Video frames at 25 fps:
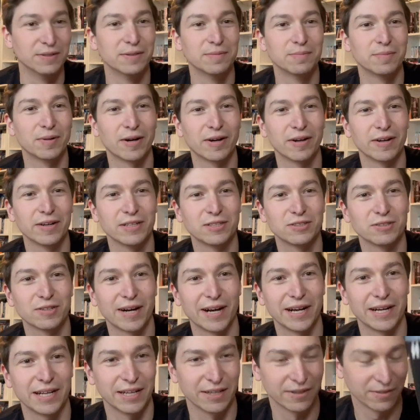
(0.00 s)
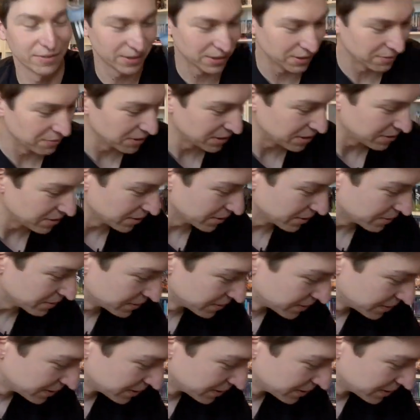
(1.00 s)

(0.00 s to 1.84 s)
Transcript: Probably try to get rid of it though.